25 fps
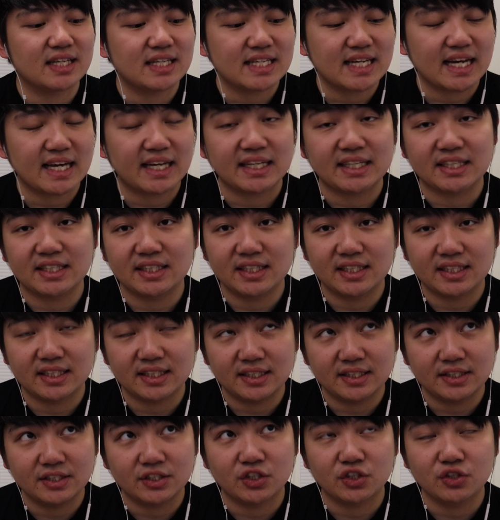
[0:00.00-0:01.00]
deck
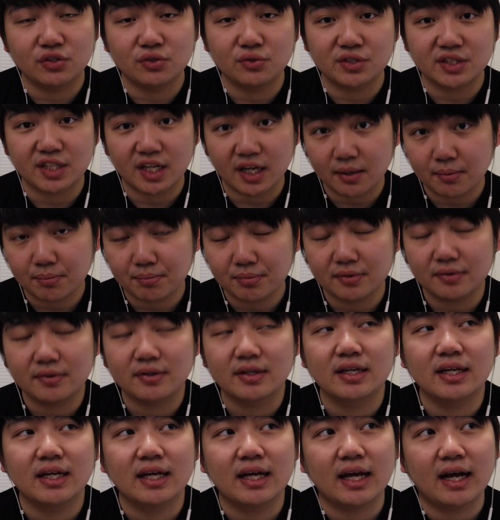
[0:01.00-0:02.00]
is used up,
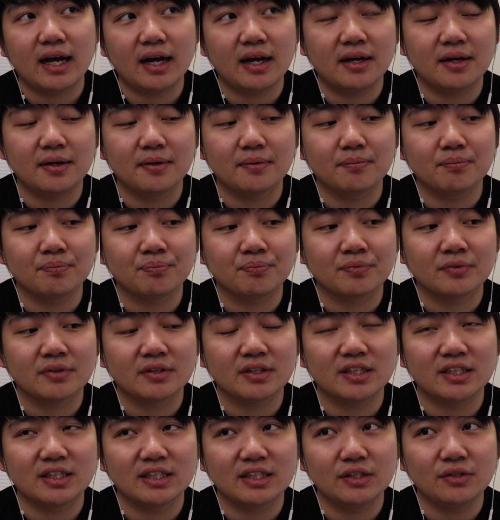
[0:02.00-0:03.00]

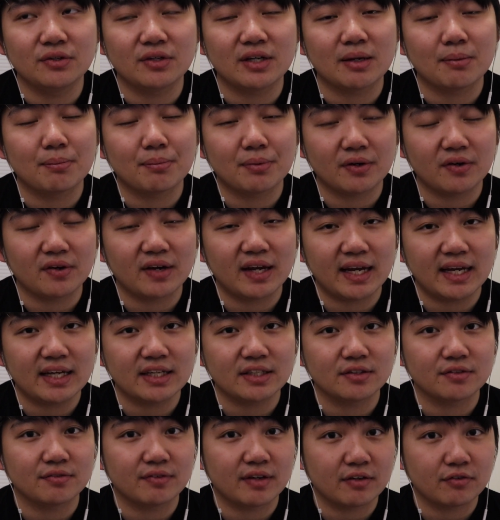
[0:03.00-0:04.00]
you compare
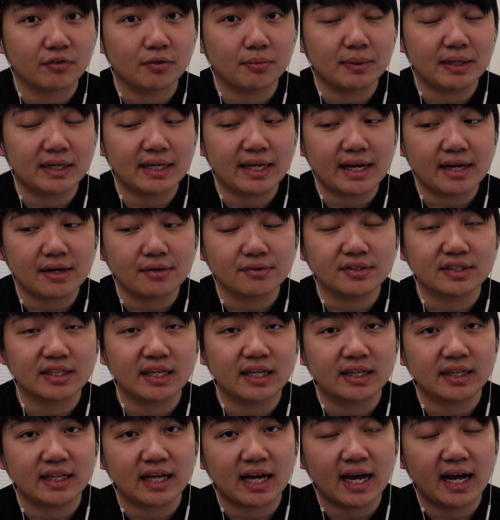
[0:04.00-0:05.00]
hands of everybody else
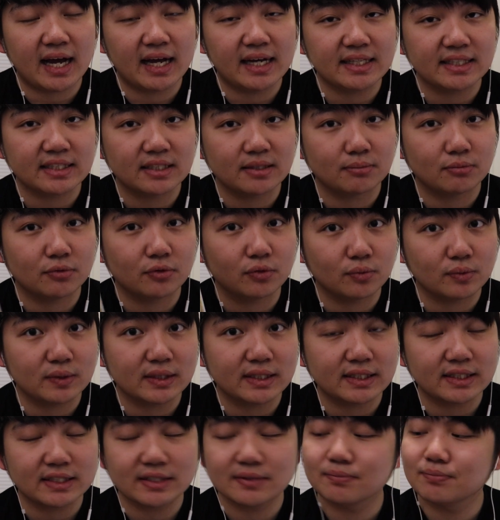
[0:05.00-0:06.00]
and the highest number
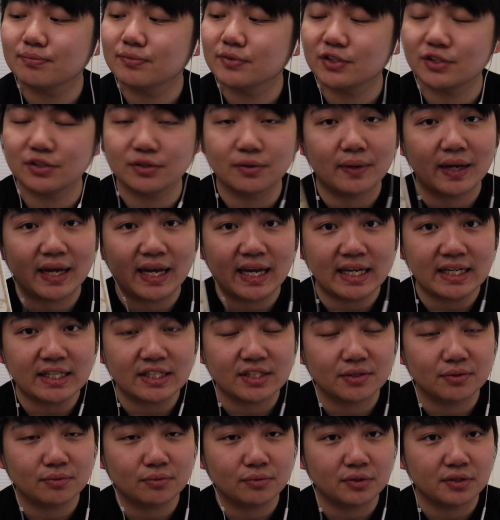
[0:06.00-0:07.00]
wins. So
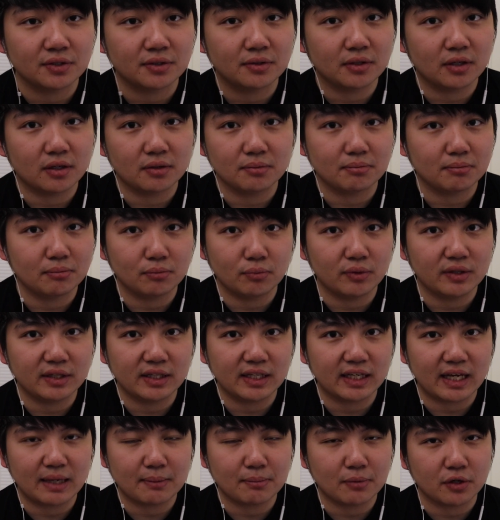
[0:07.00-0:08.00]
8 would win
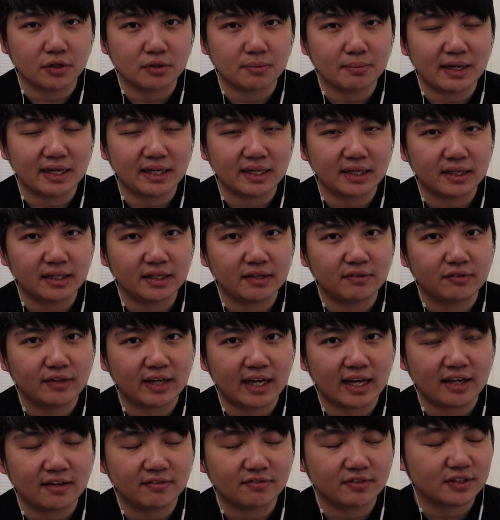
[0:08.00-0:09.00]
the game automatically if you
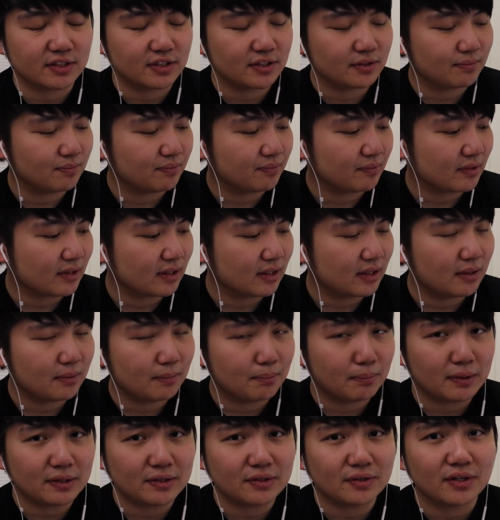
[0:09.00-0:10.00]
have it.
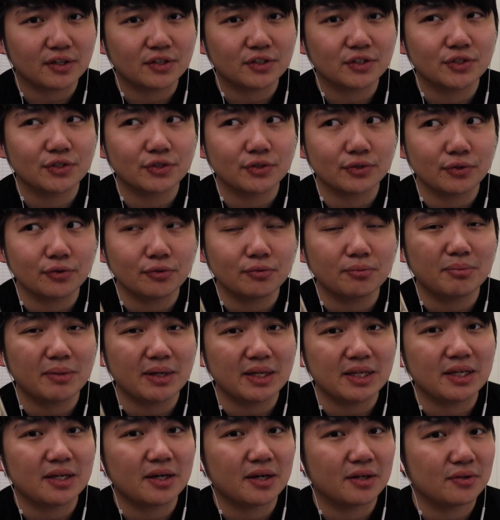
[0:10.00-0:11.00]
But there are so
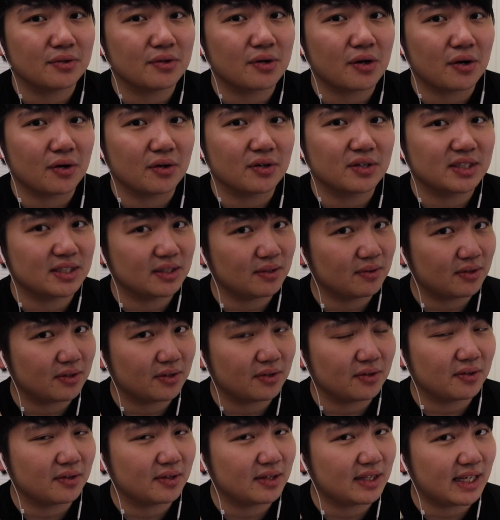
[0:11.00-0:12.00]
many other cards out
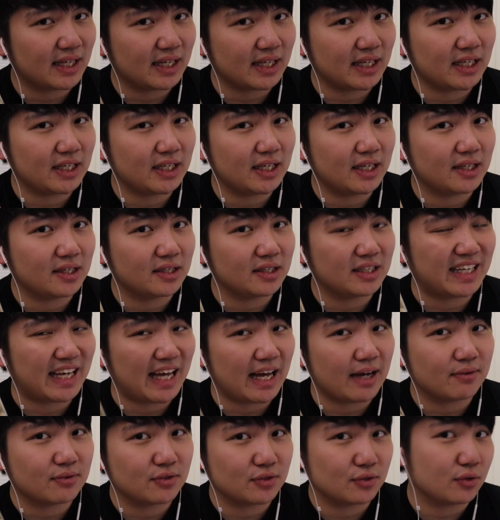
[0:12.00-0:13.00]
there that can
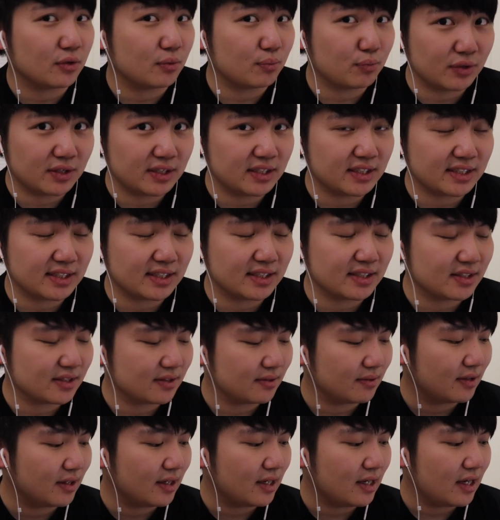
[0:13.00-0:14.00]
counter a princess.
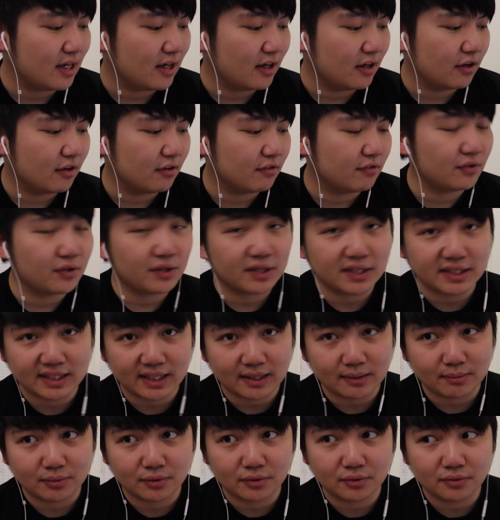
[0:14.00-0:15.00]
For
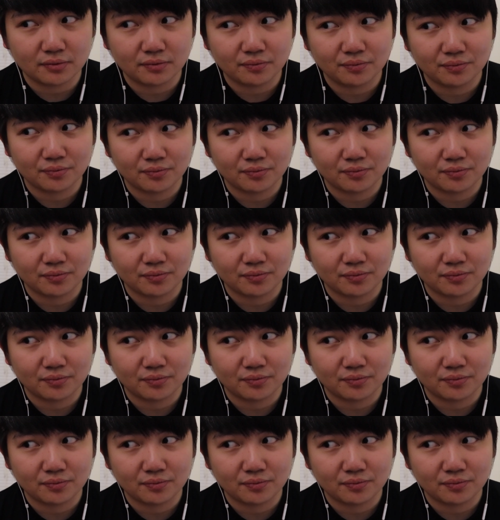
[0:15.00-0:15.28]
example,